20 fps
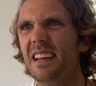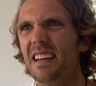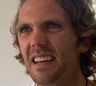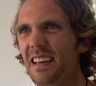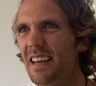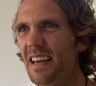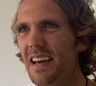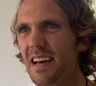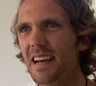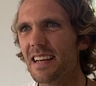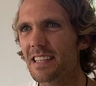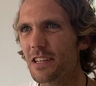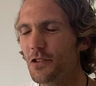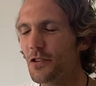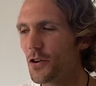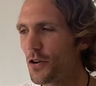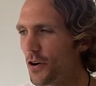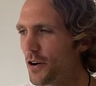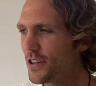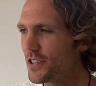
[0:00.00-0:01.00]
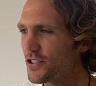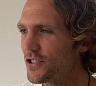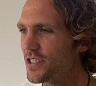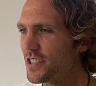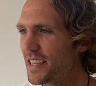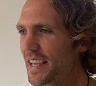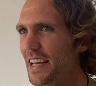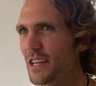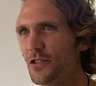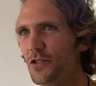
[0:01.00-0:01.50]
Yes. And you can't just
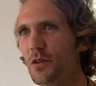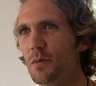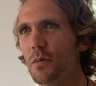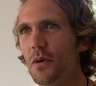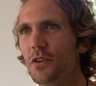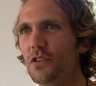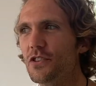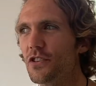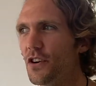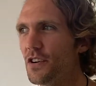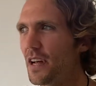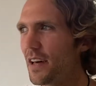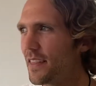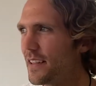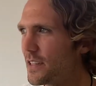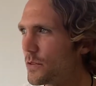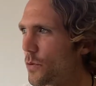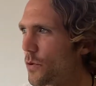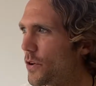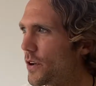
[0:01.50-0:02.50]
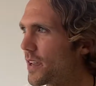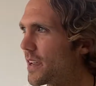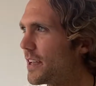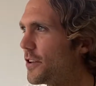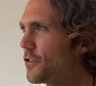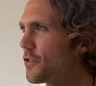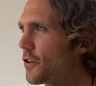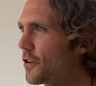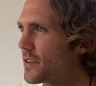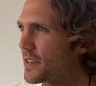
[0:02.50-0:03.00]
get your mojo. Nothing's working. You
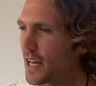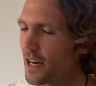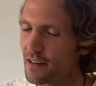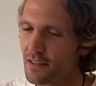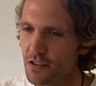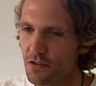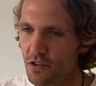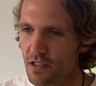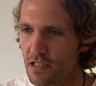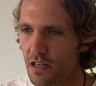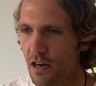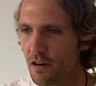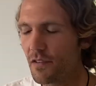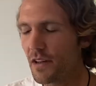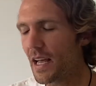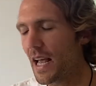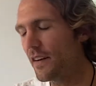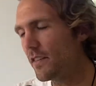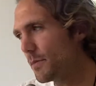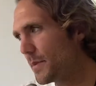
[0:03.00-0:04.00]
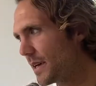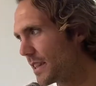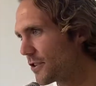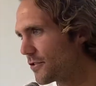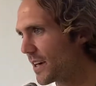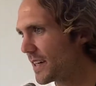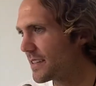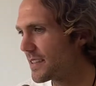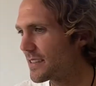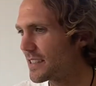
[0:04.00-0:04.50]
start doubting yourself. Like, have I made the
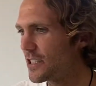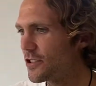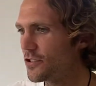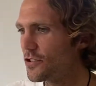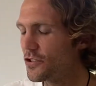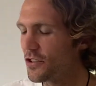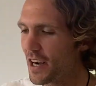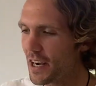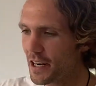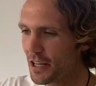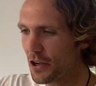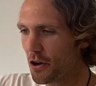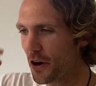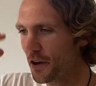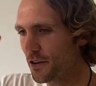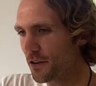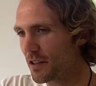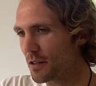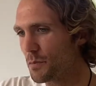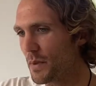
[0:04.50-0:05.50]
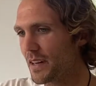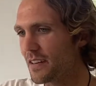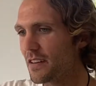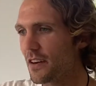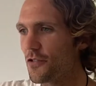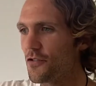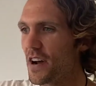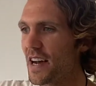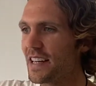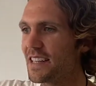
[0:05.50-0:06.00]
right decisions? You kind of go into this mental
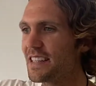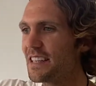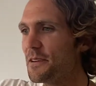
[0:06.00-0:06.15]
rut.